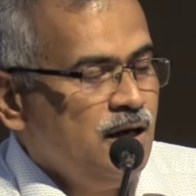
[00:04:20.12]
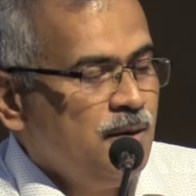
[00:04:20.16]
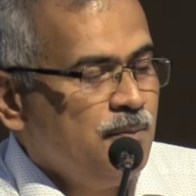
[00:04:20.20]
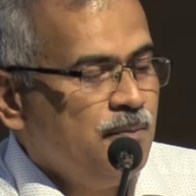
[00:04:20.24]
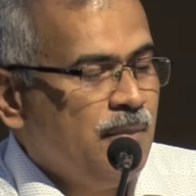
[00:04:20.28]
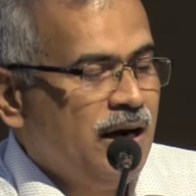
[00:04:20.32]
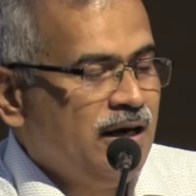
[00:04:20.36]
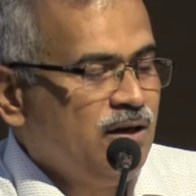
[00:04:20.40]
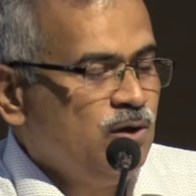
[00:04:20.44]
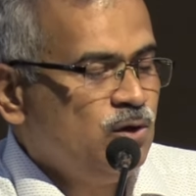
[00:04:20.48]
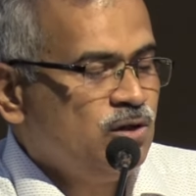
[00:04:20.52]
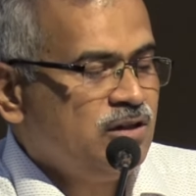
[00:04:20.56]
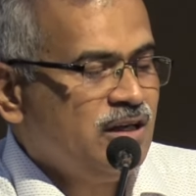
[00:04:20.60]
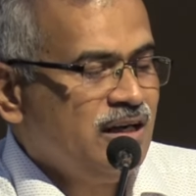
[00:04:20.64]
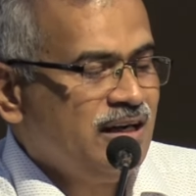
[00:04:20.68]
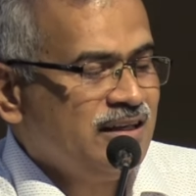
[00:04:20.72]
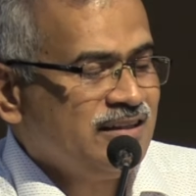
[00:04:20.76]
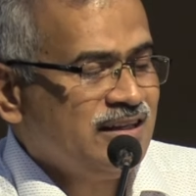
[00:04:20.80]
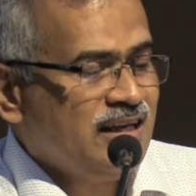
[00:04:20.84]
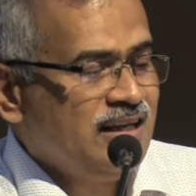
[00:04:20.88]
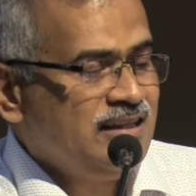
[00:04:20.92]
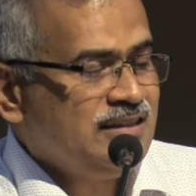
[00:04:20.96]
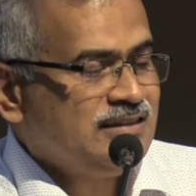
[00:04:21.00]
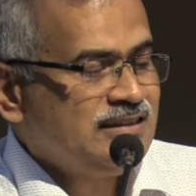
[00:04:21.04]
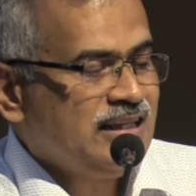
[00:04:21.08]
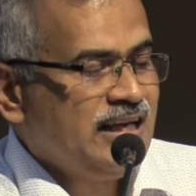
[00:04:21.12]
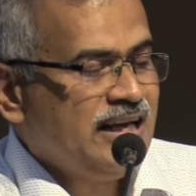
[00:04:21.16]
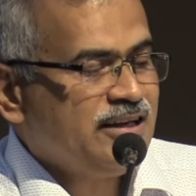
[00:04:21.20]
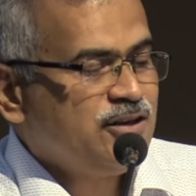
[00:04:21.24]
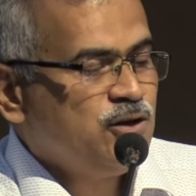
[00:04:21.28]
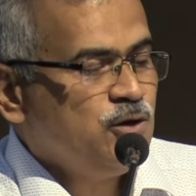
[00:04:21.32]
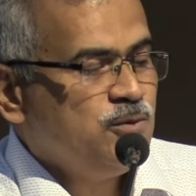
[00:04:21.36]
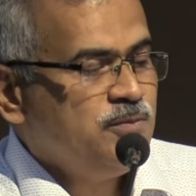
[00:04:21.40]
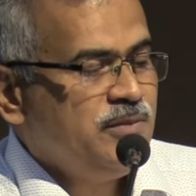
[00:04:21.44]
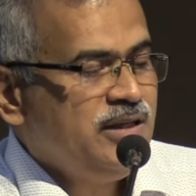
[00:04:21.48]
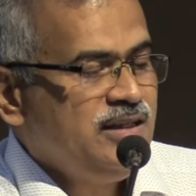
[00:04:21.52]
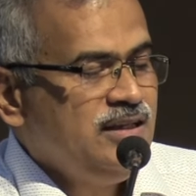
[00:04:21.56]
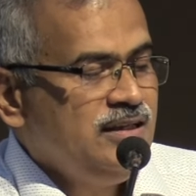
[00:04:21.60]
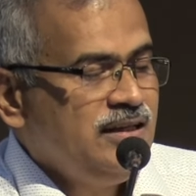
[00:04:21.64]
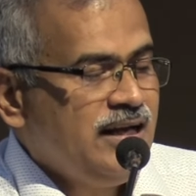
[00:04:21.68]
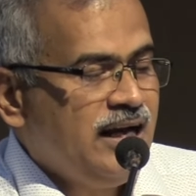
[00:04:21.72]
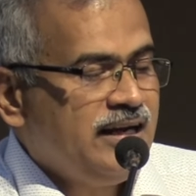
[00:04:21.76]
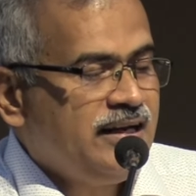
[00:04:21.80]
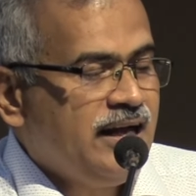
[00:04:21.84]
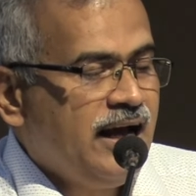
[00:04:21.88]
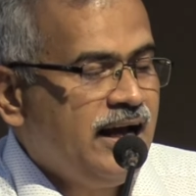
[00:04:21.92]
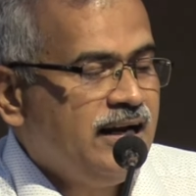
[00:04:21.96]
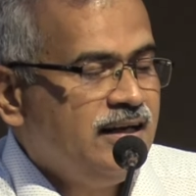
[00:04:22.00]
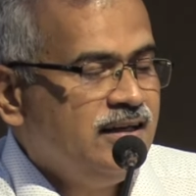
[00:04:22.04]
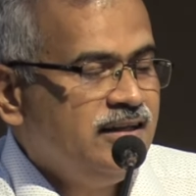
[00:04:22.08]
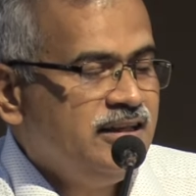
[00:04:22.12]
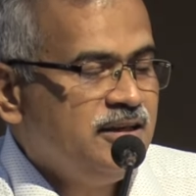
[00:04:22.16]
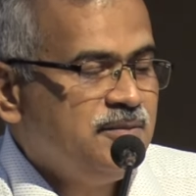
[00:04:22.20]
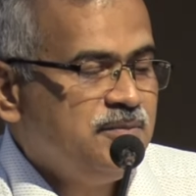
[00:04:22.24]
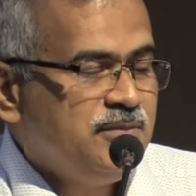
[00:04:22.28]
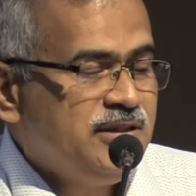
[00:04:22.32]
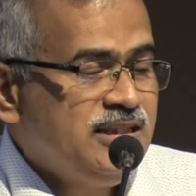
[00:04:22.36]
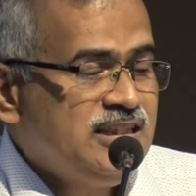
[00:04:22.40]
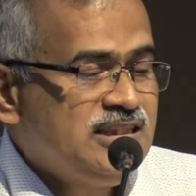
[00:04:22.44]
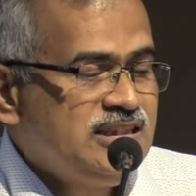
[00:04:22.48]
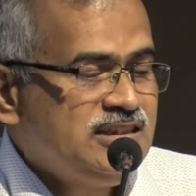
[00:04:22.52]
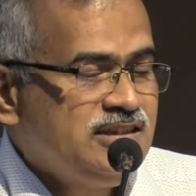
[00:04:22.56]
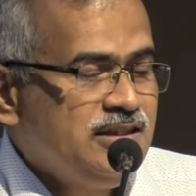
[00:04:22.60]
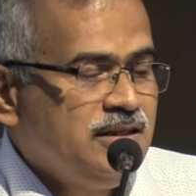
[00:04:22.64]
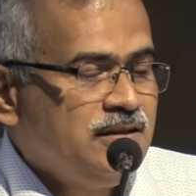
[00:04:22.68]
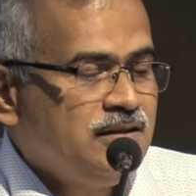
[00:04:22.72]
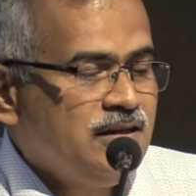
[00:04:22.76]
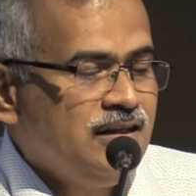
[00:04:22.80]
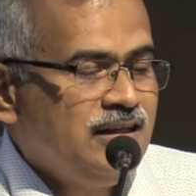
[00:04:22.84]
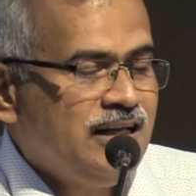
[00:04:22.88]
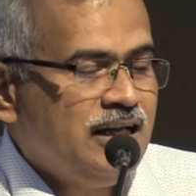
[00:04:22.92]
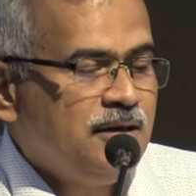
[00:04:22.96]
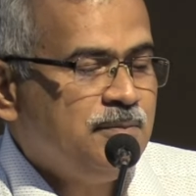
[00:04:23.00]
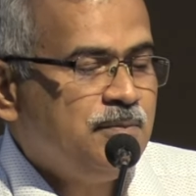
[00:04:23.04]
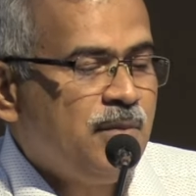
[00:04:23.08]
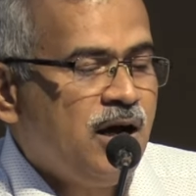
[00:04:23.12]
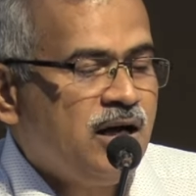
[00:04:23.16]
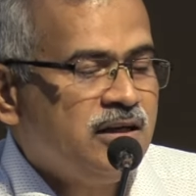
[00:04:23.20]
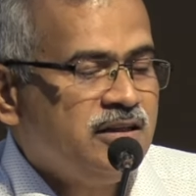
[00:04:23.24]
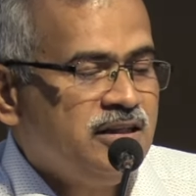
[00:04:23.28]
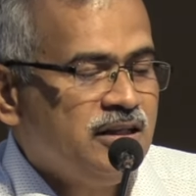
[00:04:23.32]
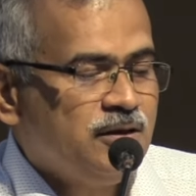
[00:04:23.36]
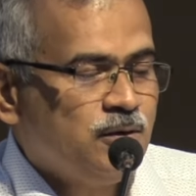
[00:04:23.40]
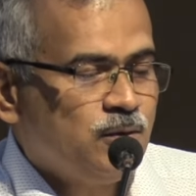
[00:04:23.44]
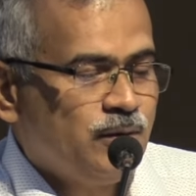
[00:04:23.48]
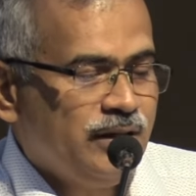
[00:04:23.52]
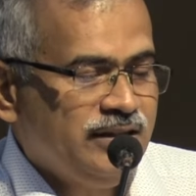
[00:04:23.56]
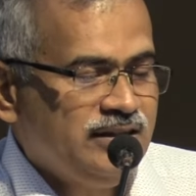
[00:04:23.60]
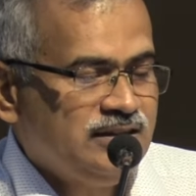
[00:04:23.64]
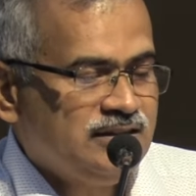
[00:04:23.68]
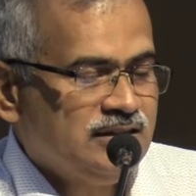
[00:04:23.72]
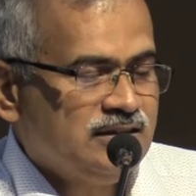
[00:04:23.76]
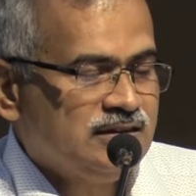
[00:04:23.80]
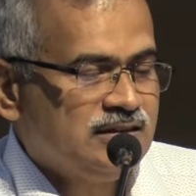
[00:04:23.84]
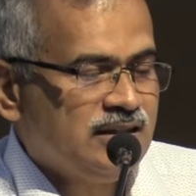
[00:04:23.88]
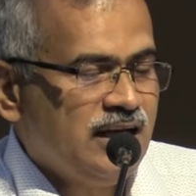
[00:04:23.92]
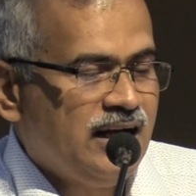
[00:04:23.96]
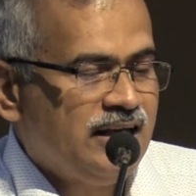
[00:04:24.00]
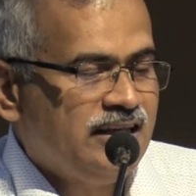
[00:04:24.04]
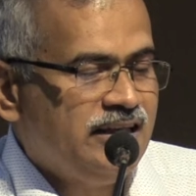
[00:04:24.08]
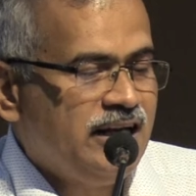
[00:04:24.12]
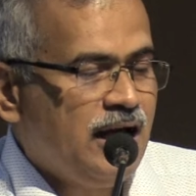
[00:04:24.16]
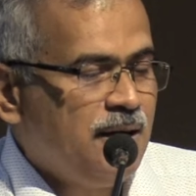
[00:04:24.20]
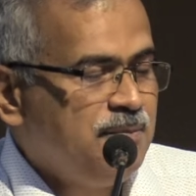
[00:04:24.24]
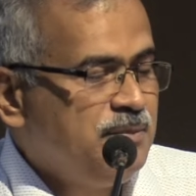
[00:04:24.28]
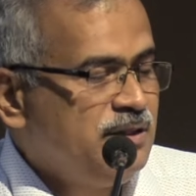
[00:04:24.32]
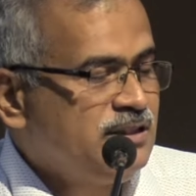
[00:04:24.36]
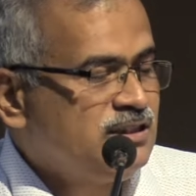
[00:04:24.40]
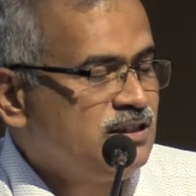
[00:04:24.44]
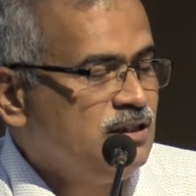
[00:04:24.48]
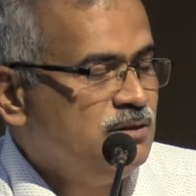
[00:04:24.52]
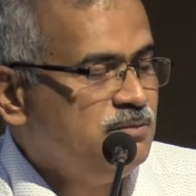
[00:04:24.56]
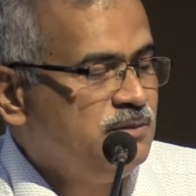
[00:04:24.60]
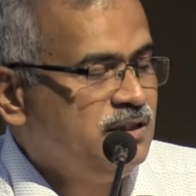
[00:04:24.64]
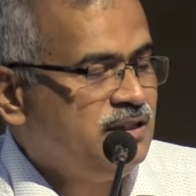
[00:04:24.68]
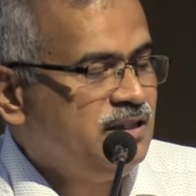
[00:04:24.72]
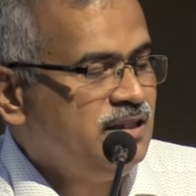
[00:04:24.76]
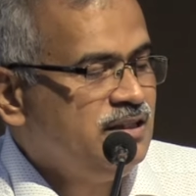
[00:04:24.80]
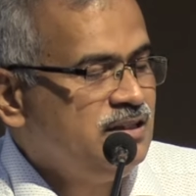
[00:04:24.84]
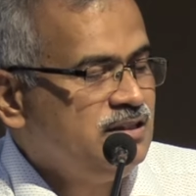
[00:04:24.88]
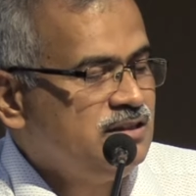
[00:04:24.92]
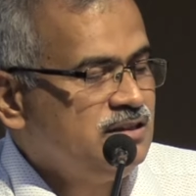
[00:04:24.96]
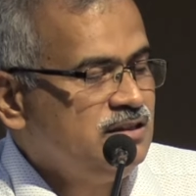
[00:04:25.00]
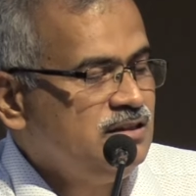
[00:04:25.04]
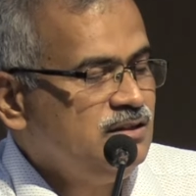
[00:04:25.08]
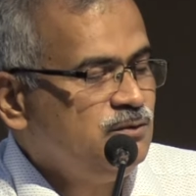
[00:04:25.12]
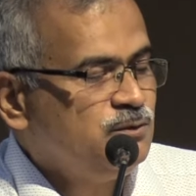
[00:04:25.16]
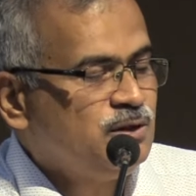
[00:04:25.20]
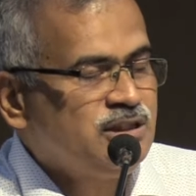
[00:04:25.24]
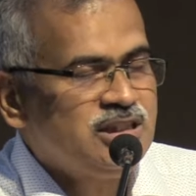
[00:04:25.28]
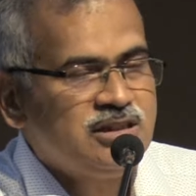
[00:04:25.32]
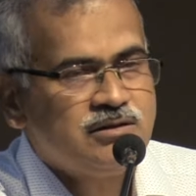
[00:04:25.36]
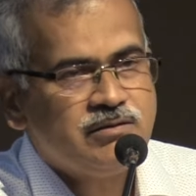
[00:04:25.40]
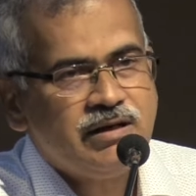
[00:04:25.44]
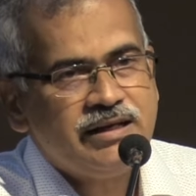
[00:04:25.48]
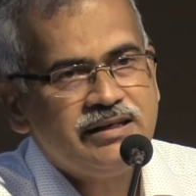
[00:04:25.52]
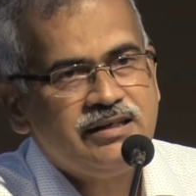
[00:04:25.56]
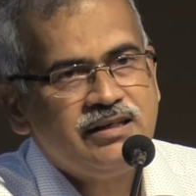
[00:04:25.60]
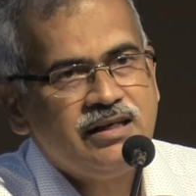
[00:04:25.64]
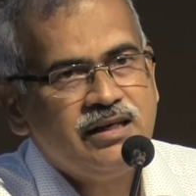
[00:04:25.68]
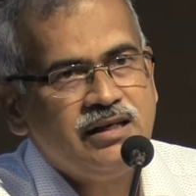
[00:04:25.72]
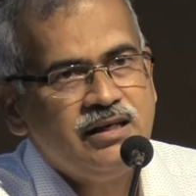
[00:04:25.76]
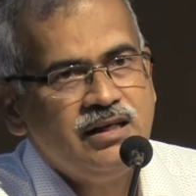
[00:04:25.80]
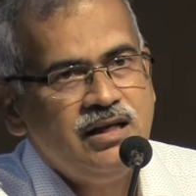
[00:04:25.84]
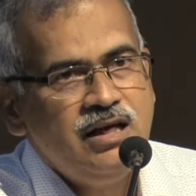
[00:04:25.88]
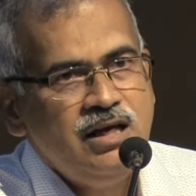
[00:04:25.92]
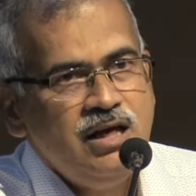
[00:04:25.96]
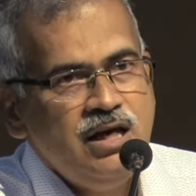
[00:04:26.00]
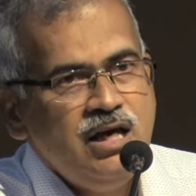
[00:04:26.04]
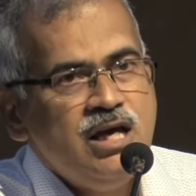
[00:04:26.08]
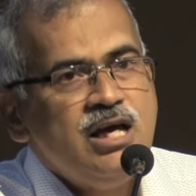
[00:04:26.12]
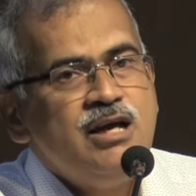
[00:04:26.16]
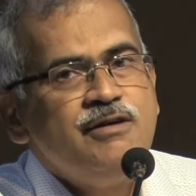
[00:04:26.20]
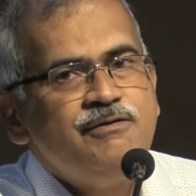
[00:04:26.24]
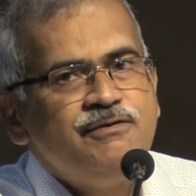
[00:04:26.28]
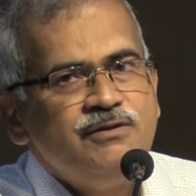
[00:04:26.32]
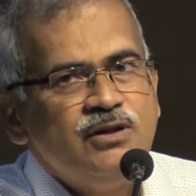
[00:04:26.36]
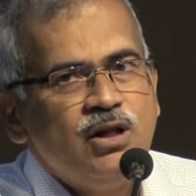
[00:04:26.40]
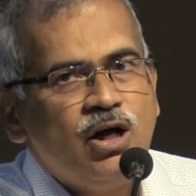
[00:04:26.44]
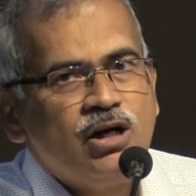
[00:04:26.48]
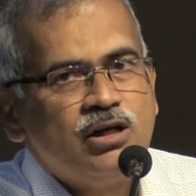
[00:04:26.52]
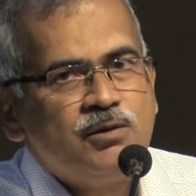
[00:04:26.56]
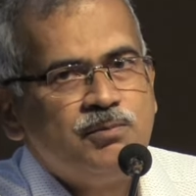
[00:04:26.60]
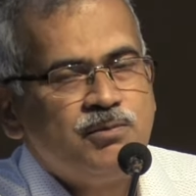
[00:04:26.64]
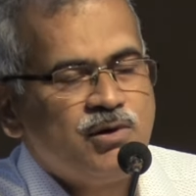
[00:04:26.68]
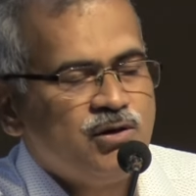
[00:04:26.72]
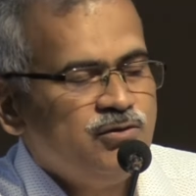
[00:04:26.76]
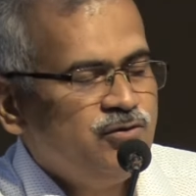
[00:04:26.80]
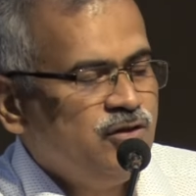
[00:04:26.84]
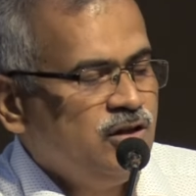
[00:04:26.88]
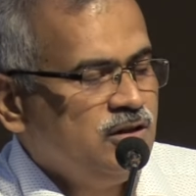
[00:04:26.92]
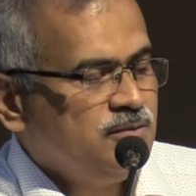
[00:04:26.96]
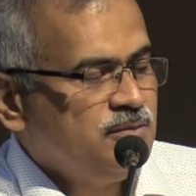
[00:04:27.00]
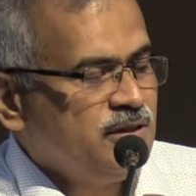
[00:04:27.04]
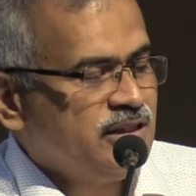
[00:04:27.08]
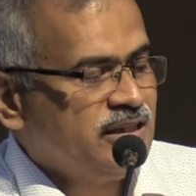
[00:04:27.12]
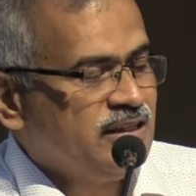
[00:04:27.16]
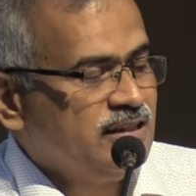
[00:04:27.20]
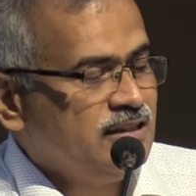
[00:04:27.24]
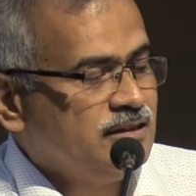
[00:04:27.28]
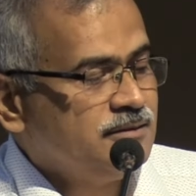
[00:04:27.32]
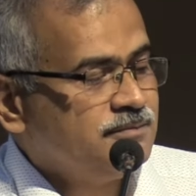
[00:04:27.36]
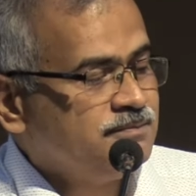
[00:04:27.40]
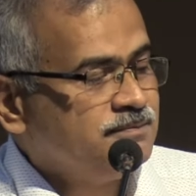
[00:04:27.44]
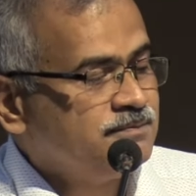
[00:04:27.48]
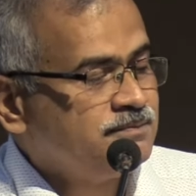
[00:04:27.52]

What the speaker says: Bandodkar's acumen at handling ministerial and party crisis and damage limitation was striking, if not proverbial.